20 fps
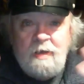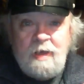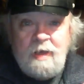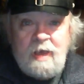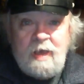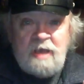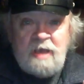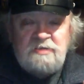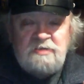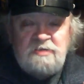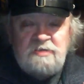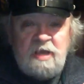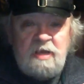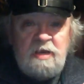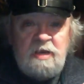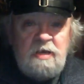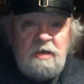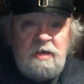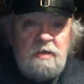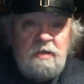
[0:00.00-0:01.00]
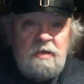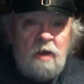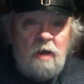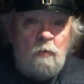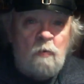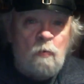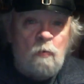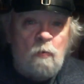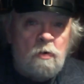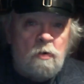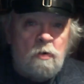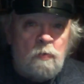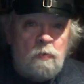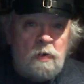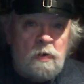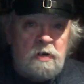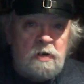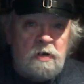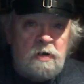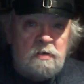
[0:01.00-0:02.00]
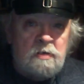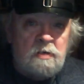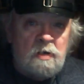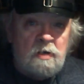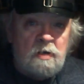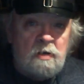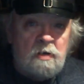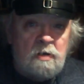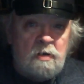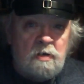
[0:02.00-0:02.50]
Ask any award-winning